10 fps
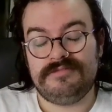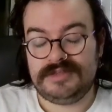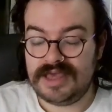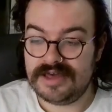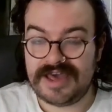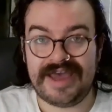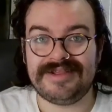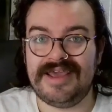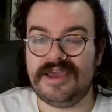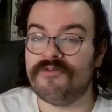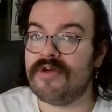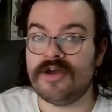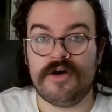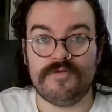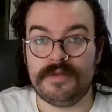get his head taken right
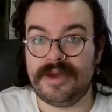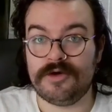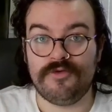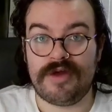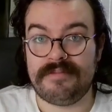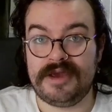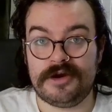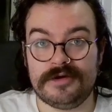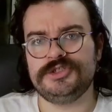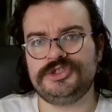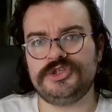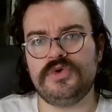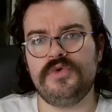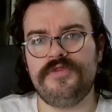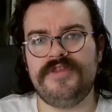off with a big old Rainmaker.
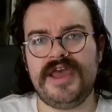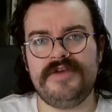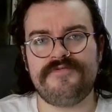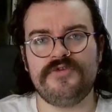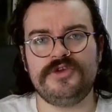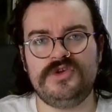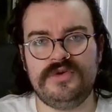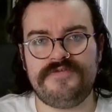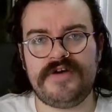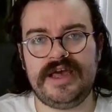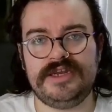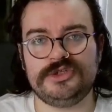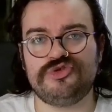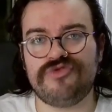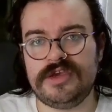So then for the Unified
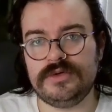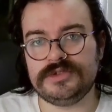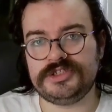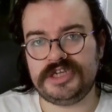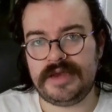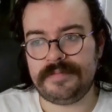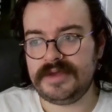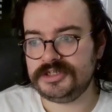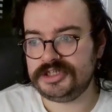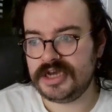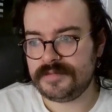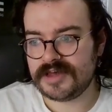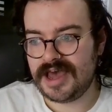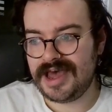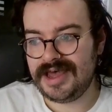Trios Championships,
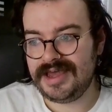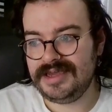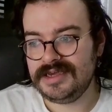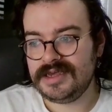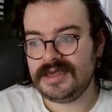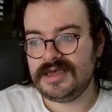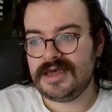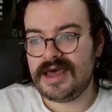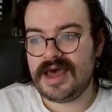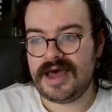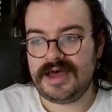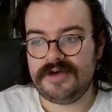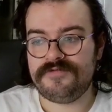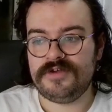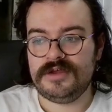I
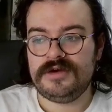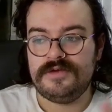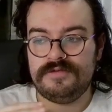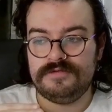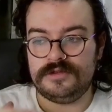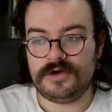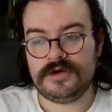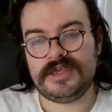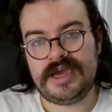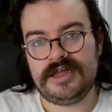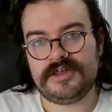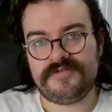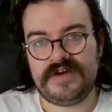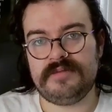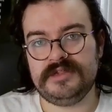have the Don Callis
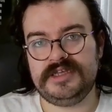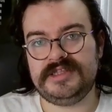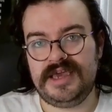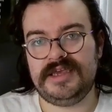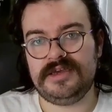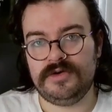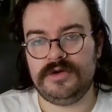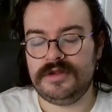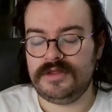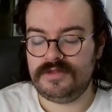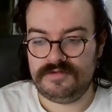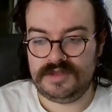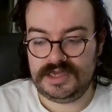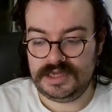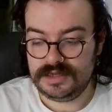family taking on
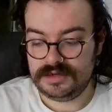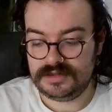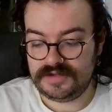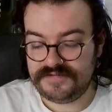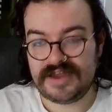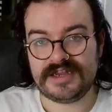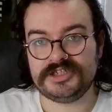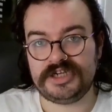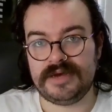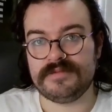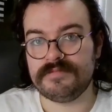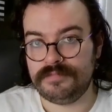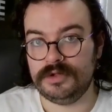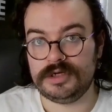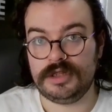the defending champs
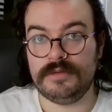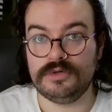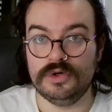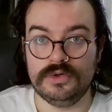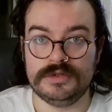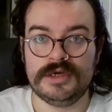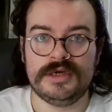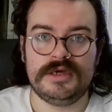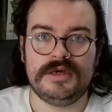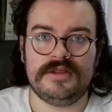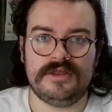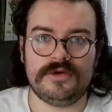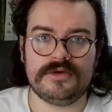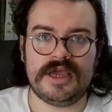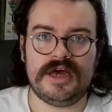Bullet Club Gold. The
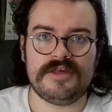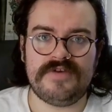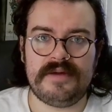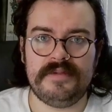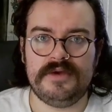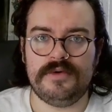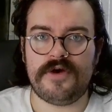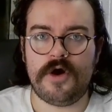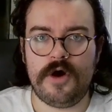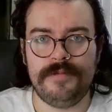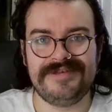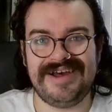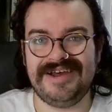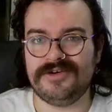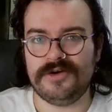Don Callis family with Hobbs
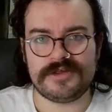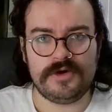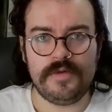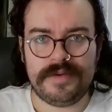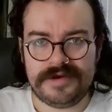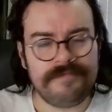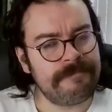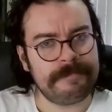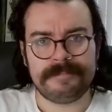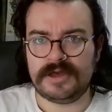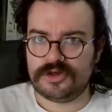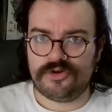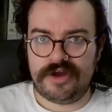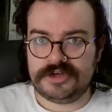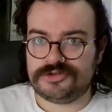and Aussie Open. That's a
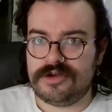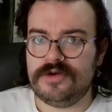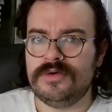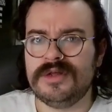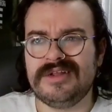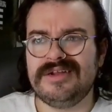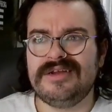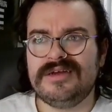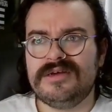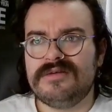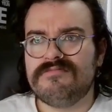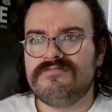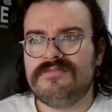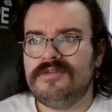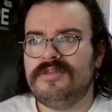great trio.
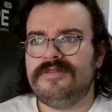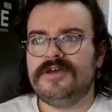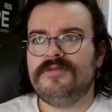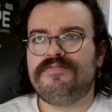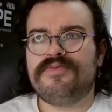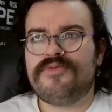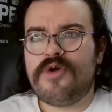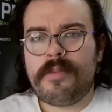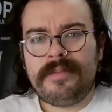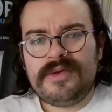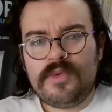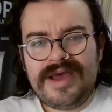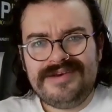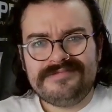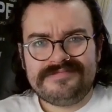They'll probably
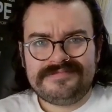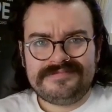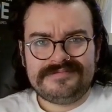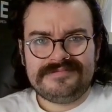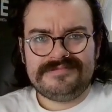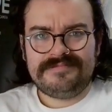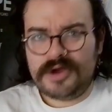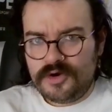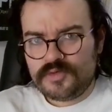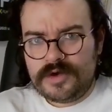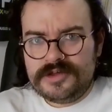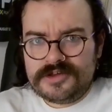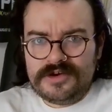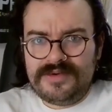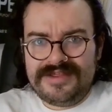win because Will's
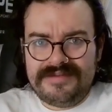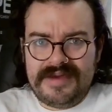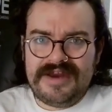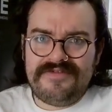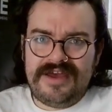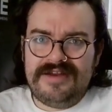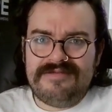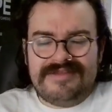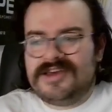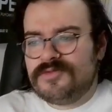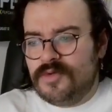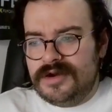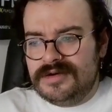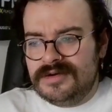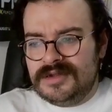going to win the main event. This
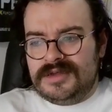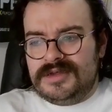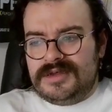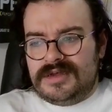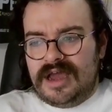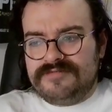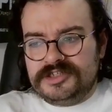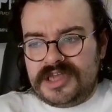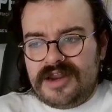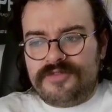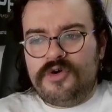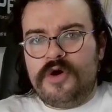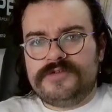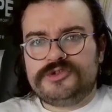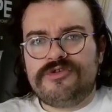one, I've just kind of thought of
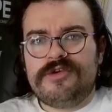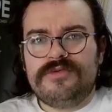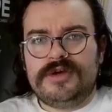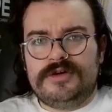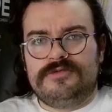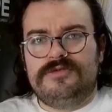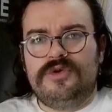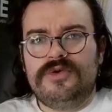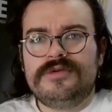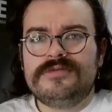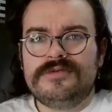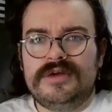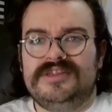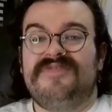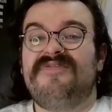a trio that are good
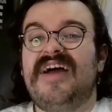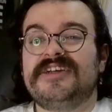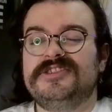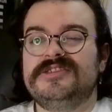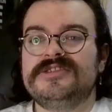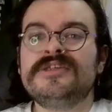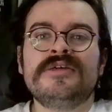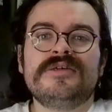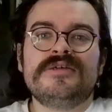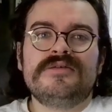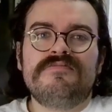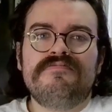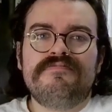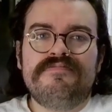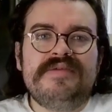and like factions.
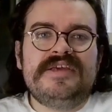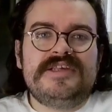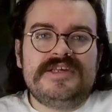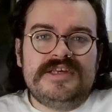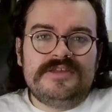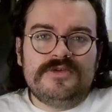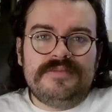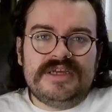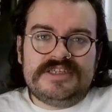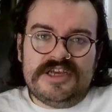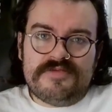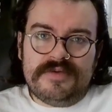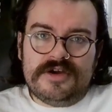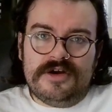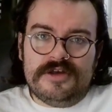BCC don't make sense
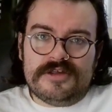because